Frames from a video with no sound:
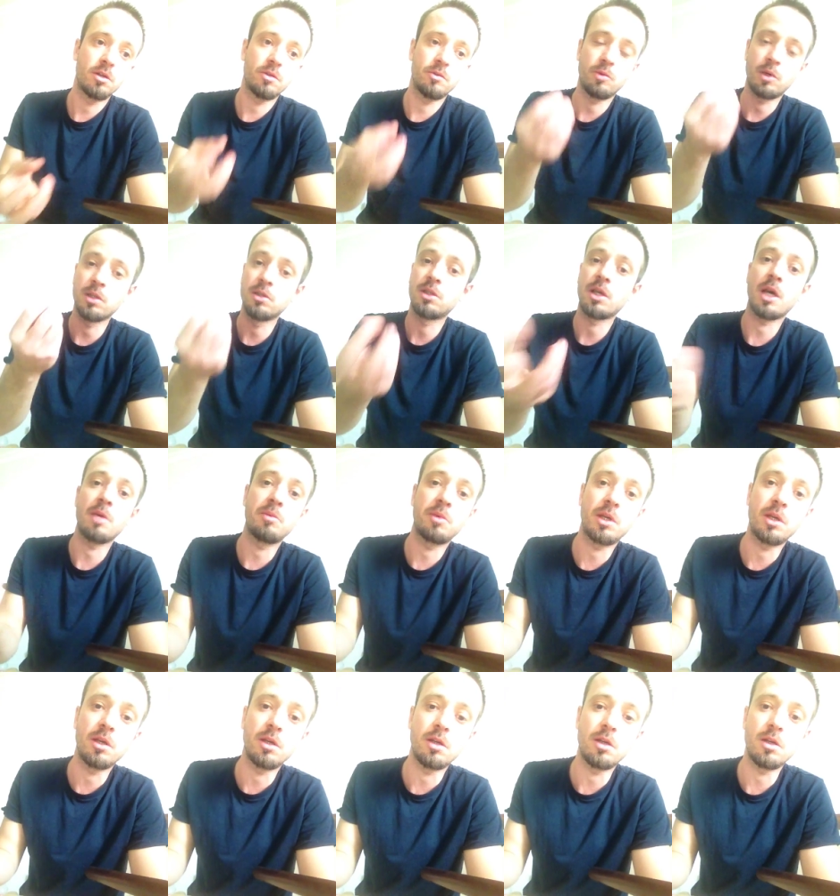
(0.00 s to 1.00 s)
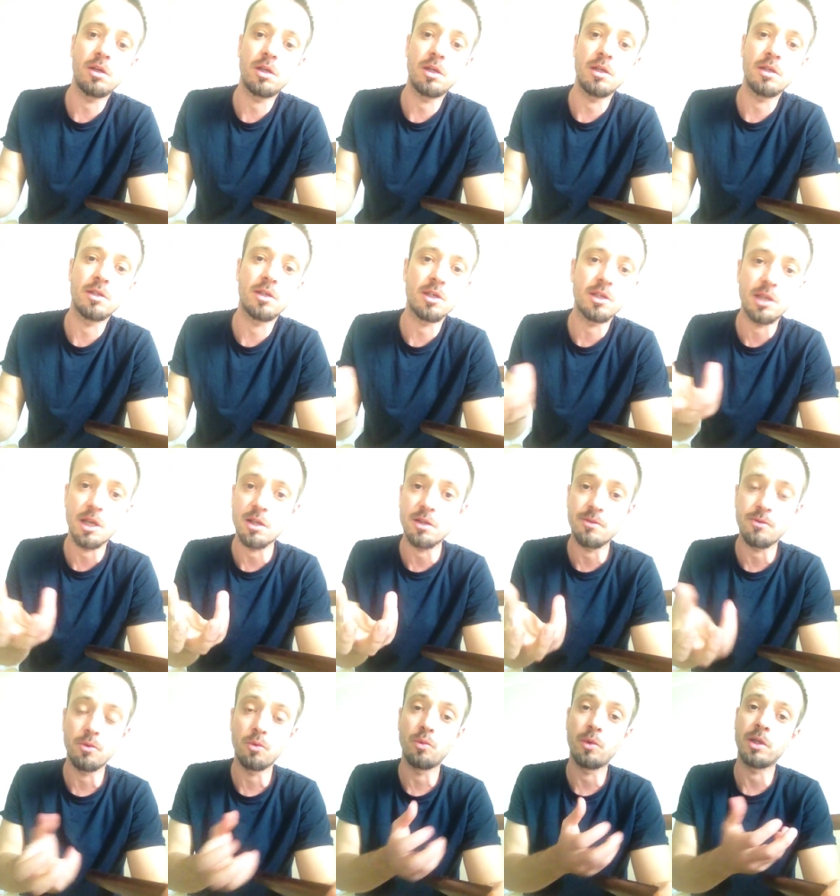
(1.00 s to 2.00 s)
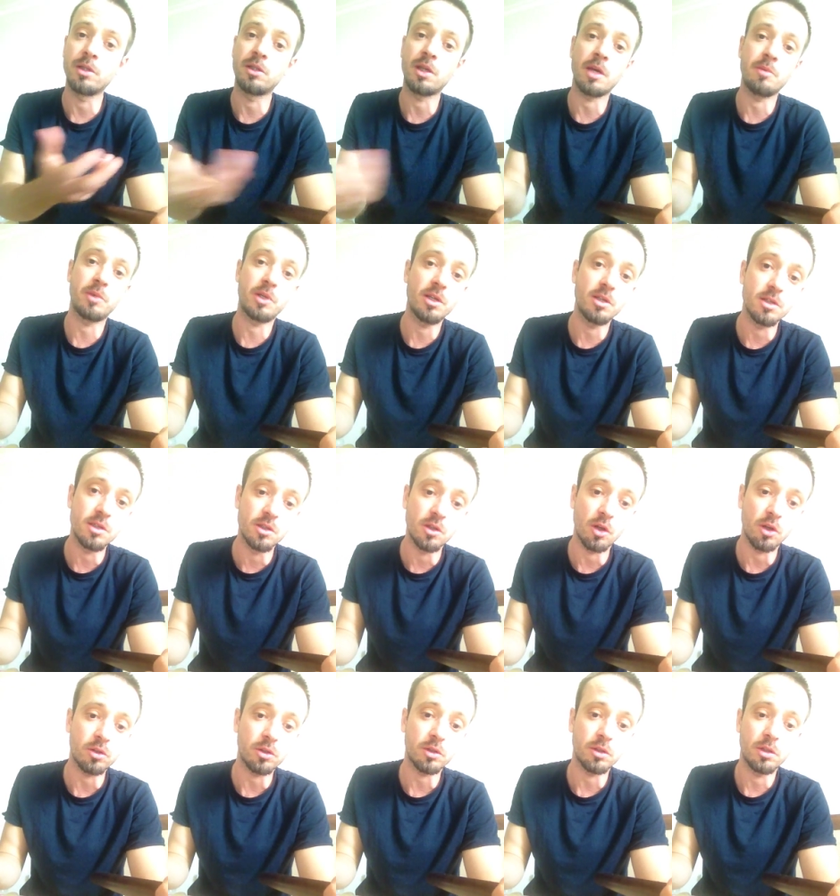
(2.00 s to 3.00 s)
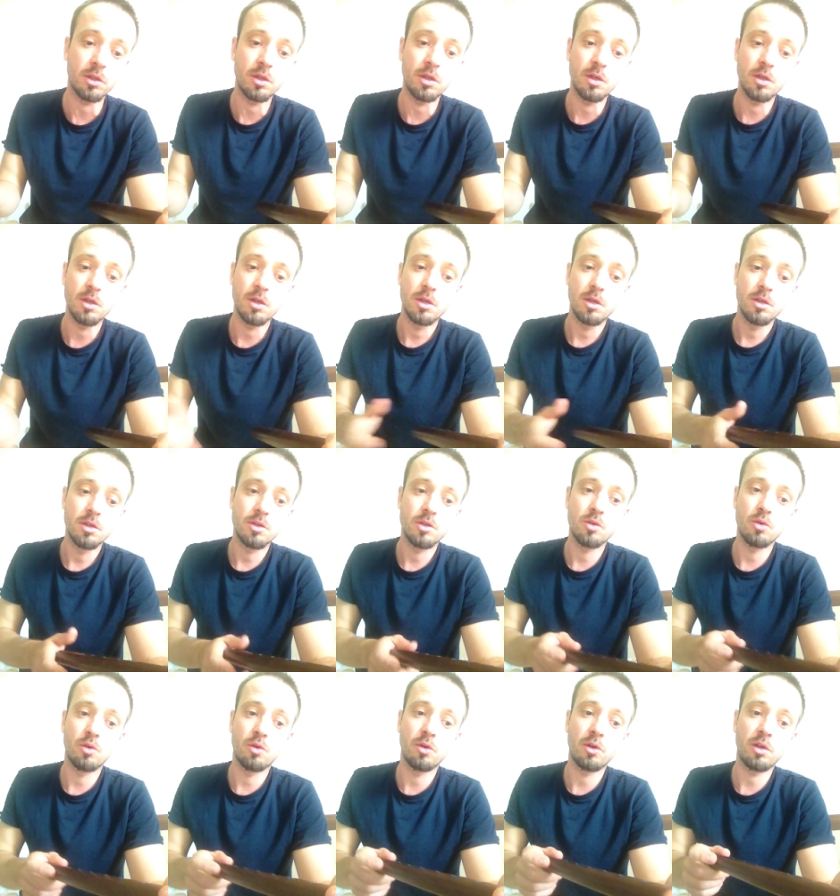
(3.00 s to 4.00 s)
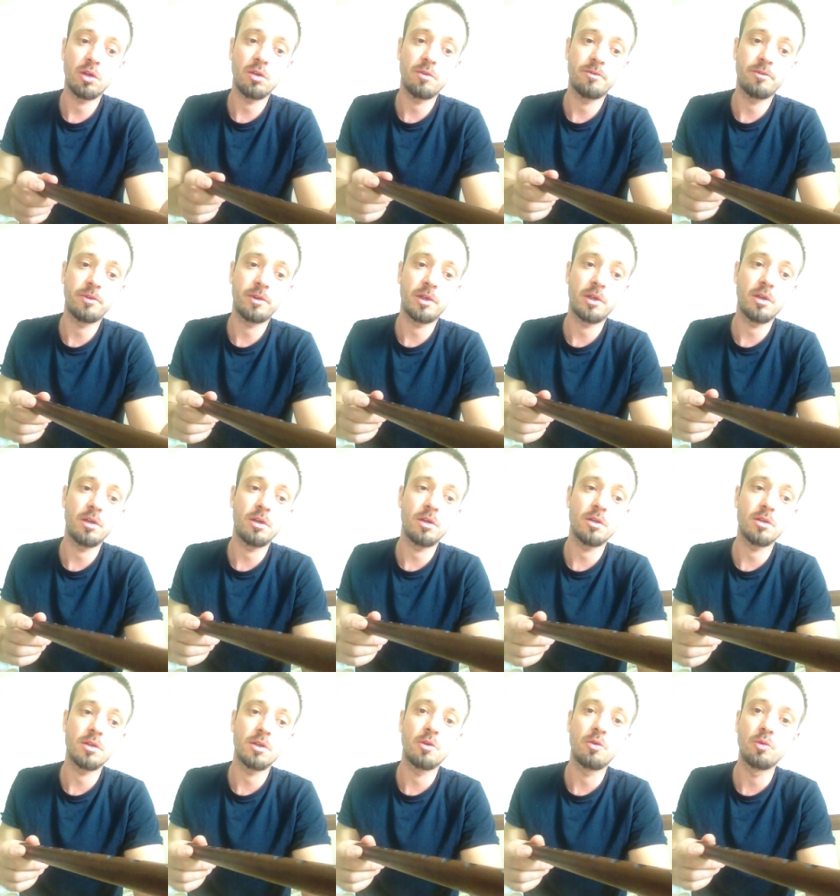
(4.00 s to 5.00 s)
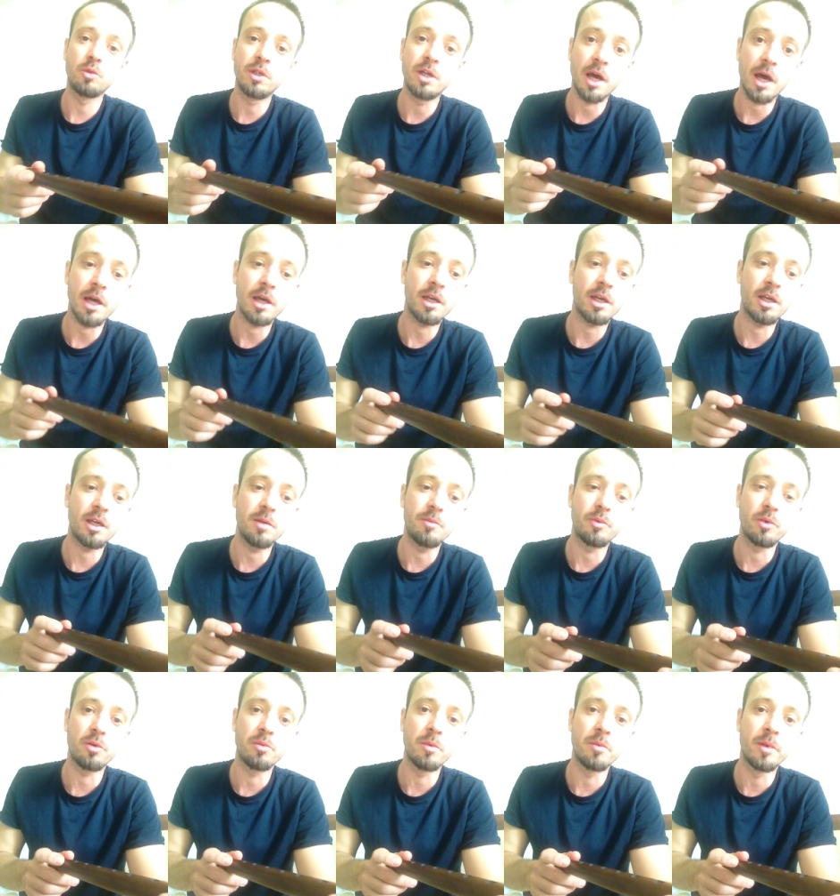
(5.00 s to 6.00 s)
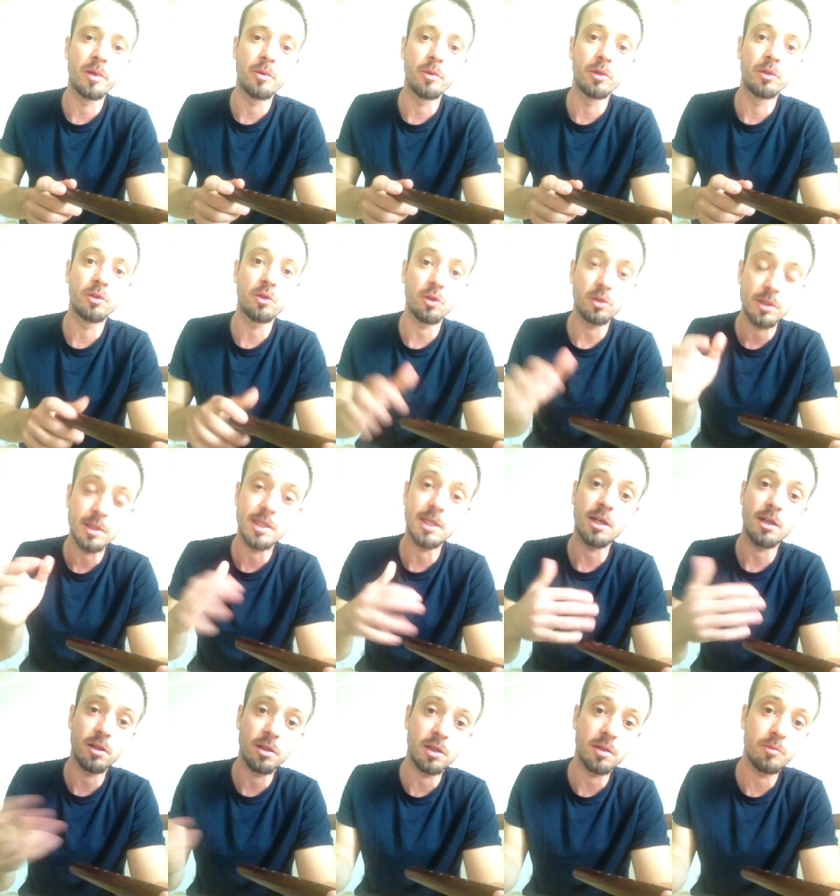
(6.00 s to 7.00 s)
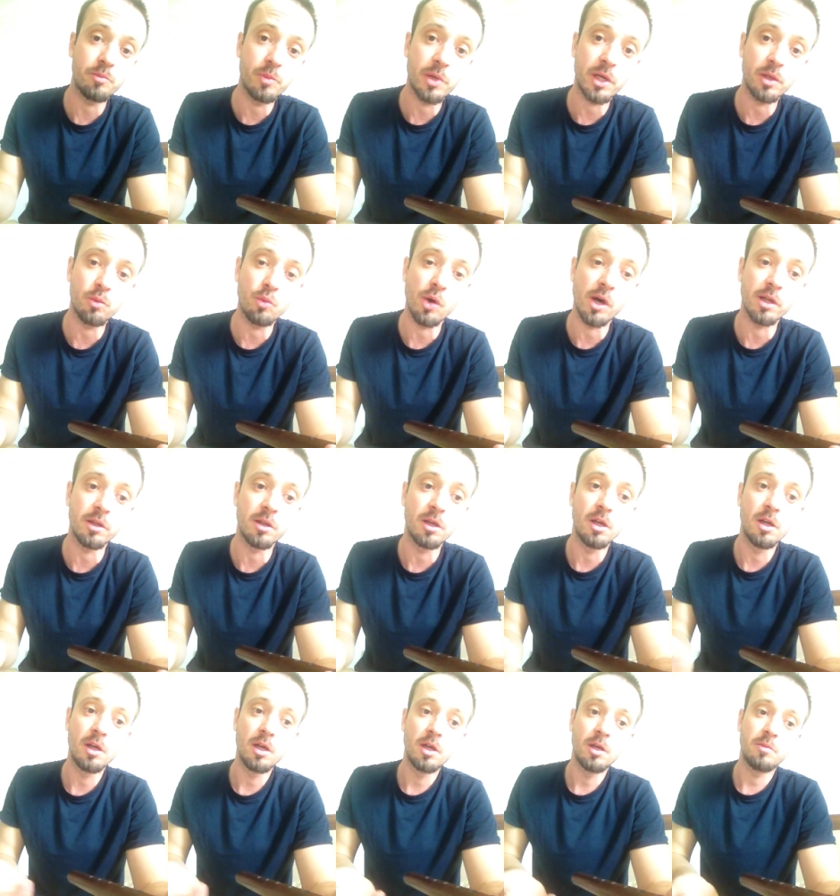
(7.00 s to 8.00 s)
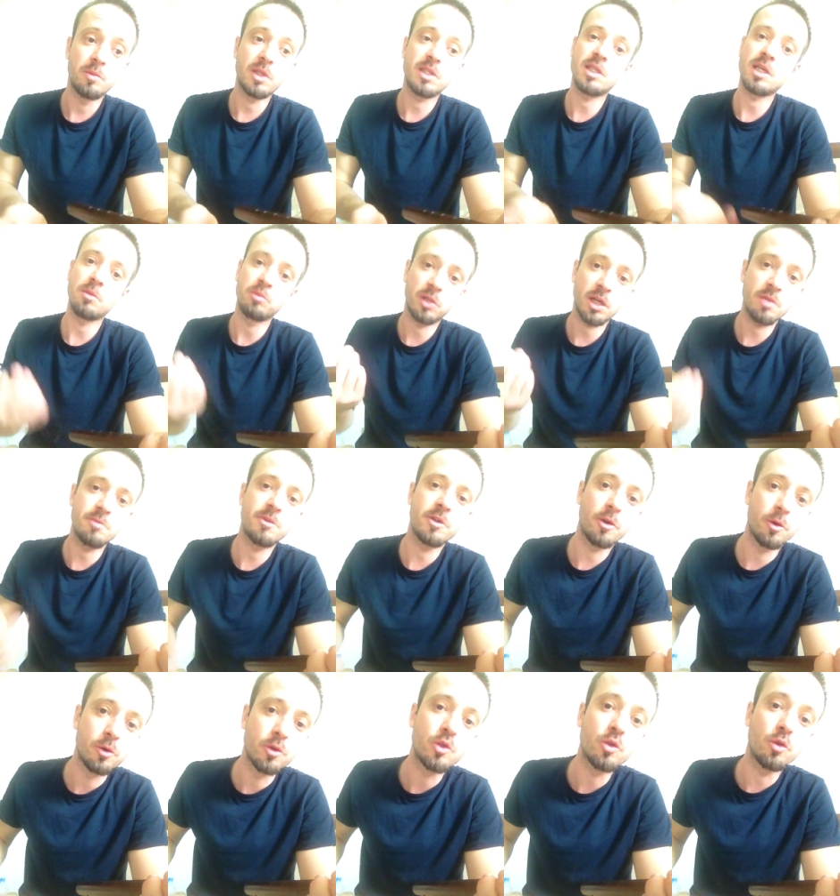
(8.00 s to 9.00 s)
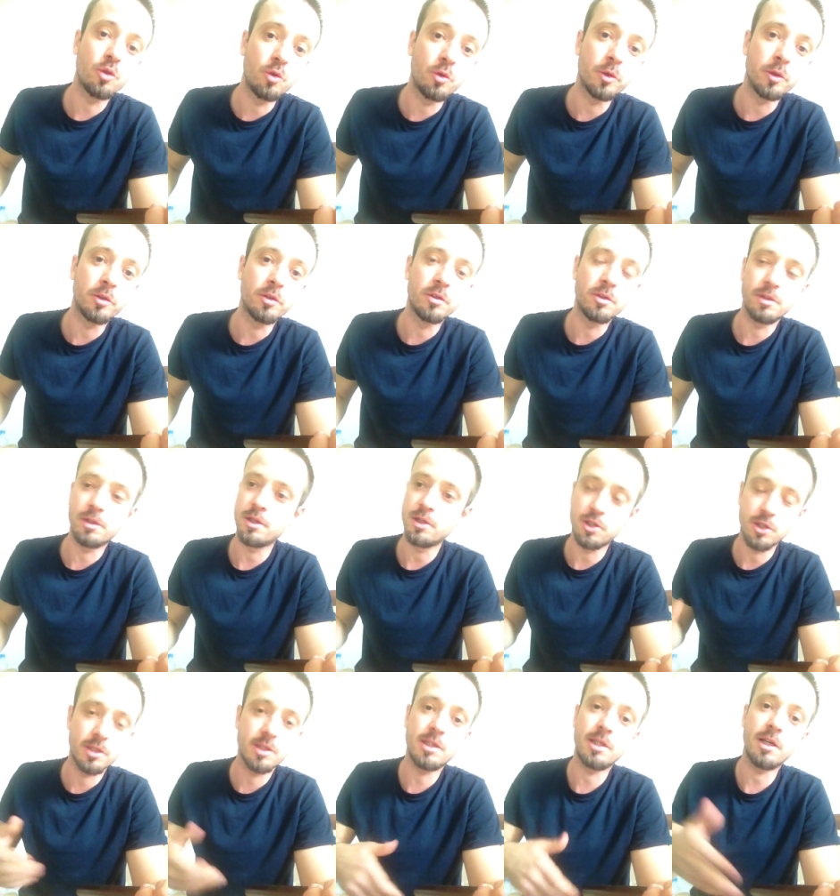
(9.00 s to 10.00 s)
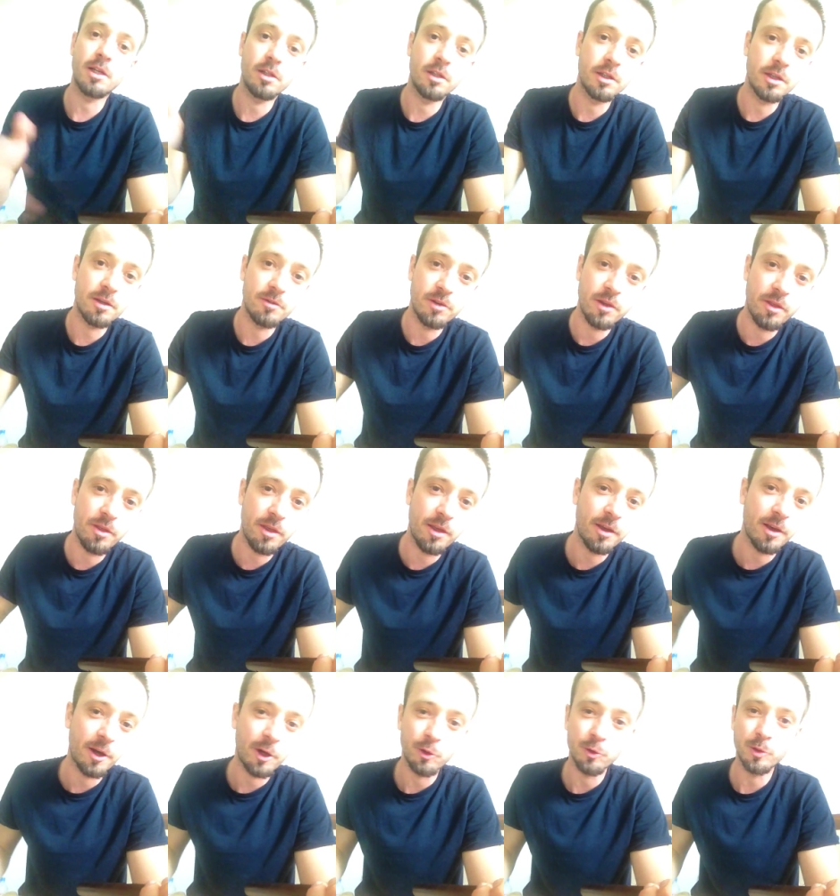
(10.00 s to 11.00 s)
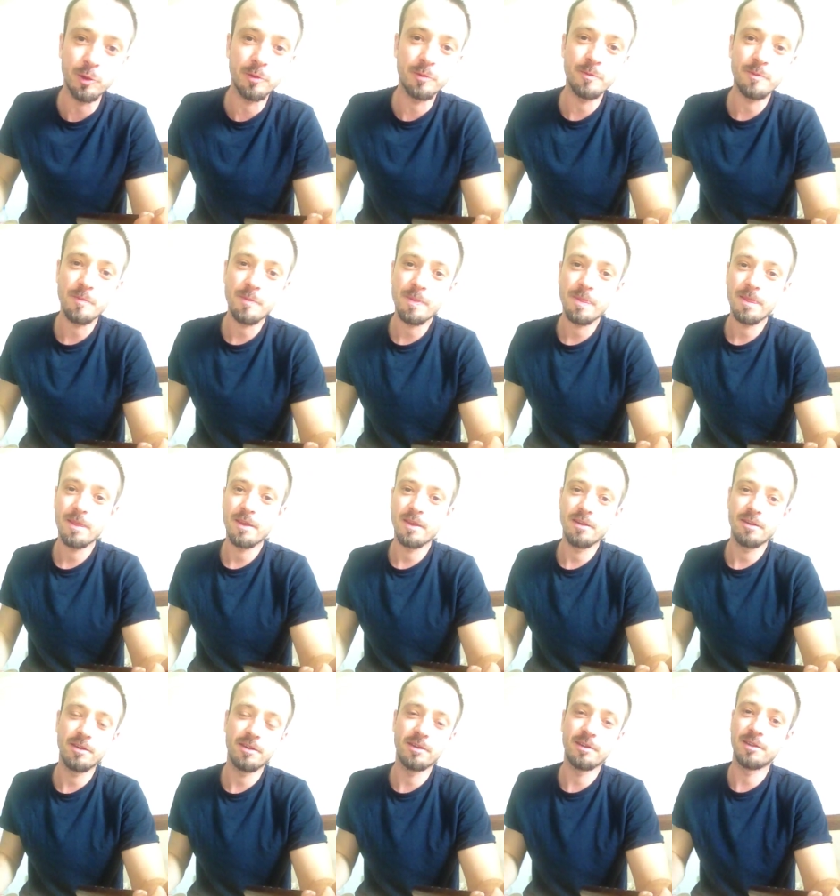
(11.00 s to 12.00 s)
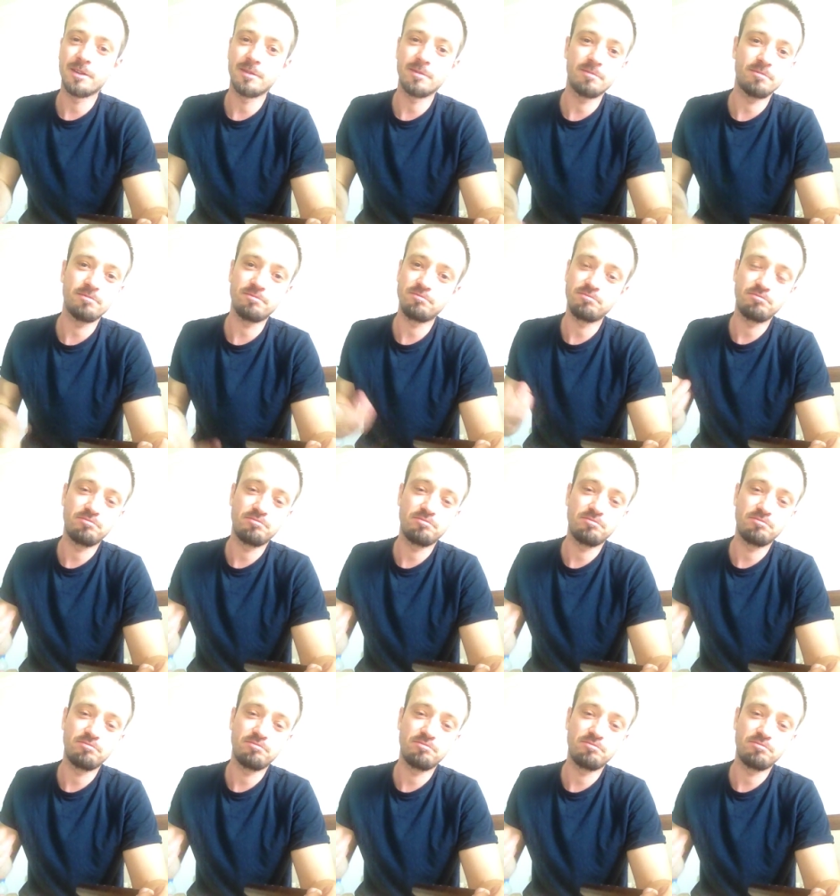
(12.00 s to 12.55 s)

One time he he's successful, one time he's not so if he is a good guy, he probably will not sell a bad one. But sometimes they also do it. They just sell everything out. Um,